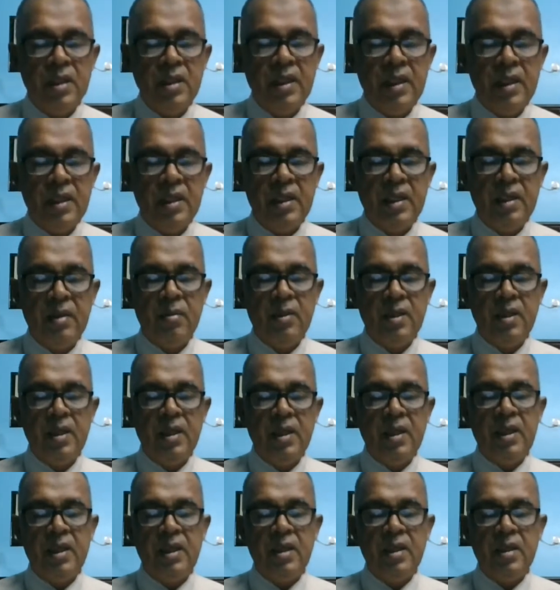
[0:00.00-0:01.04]
Then number
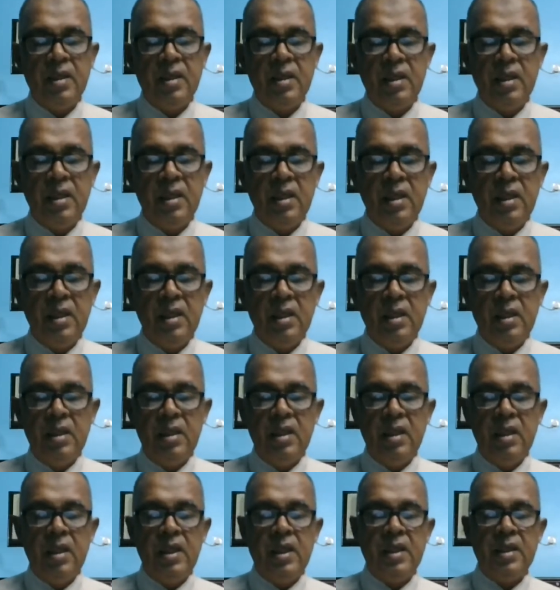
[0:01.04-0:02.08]
8,
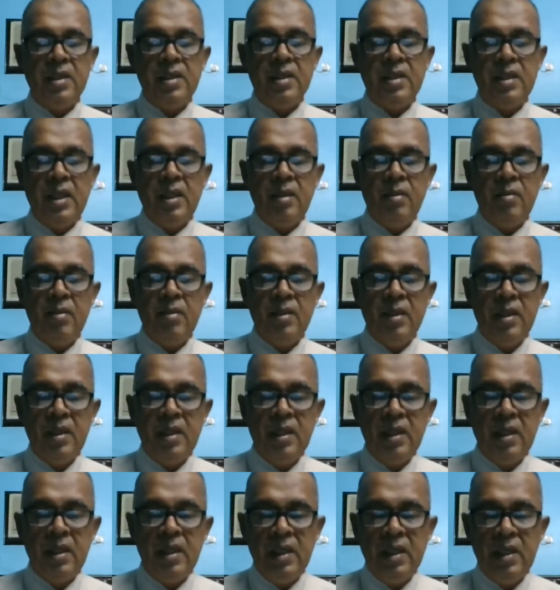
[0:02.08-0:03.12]
there shall
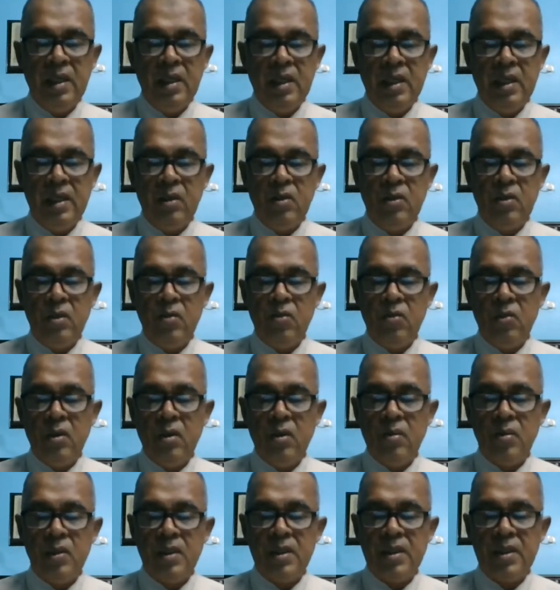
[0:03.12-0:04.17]
be a
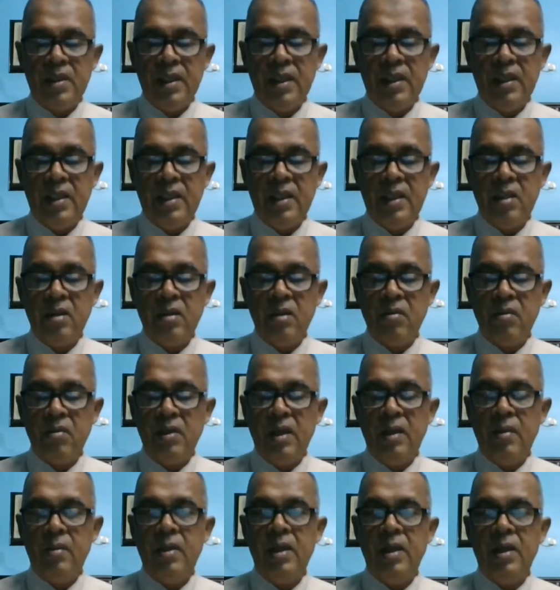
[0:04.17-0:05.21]
uniform standard of
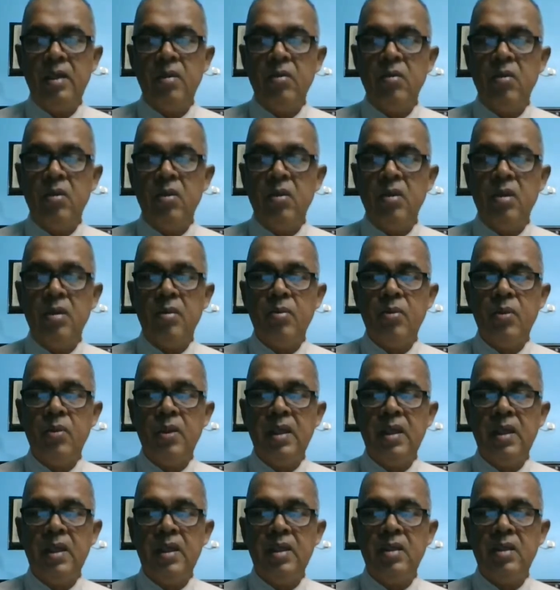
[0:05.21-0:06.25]
labeling for
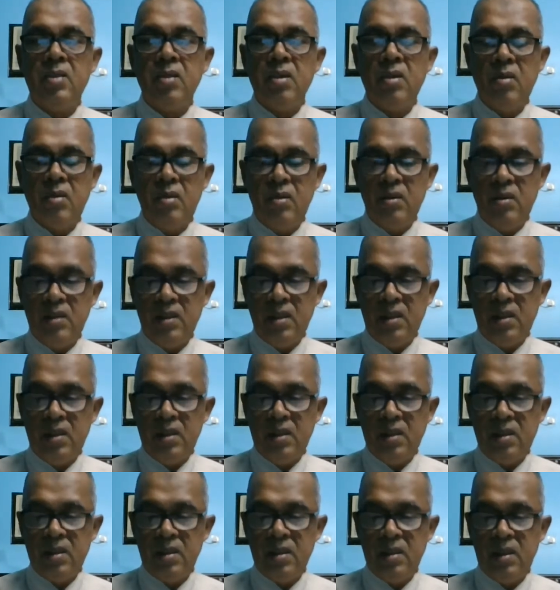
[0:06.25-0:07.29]
PN
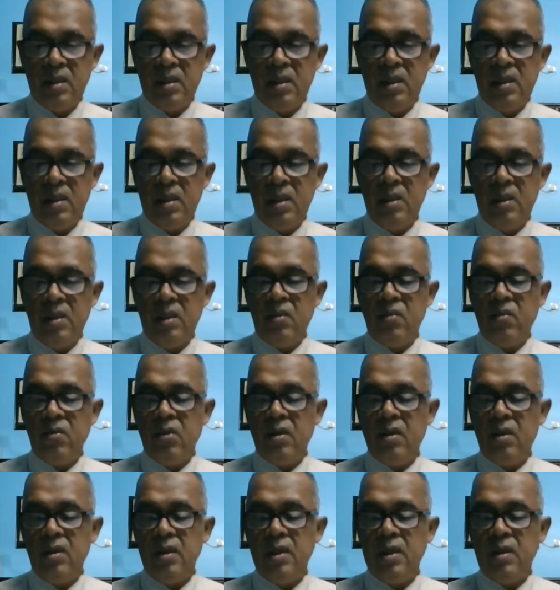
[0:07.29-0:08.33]
solutions. The
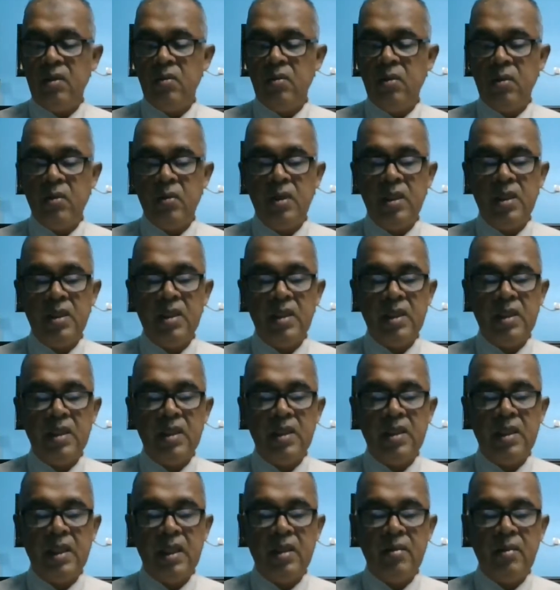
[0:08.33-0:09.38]
following information
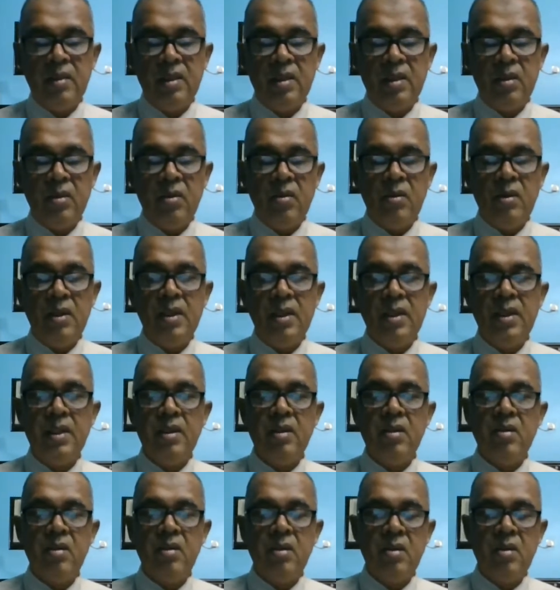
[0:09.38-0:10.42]
shall be included
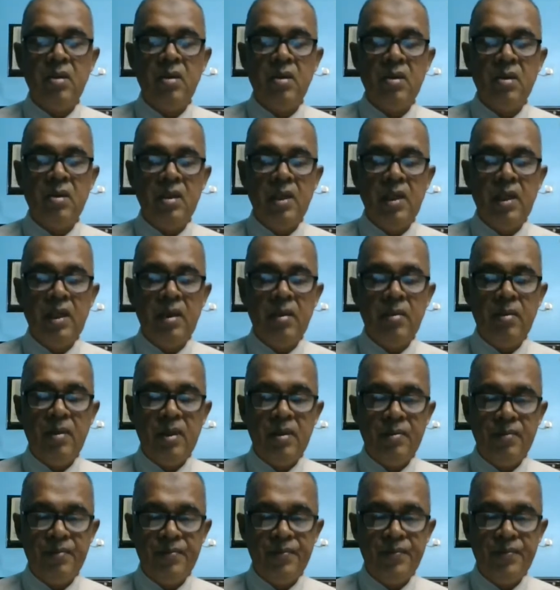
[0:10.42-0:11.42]
on the label.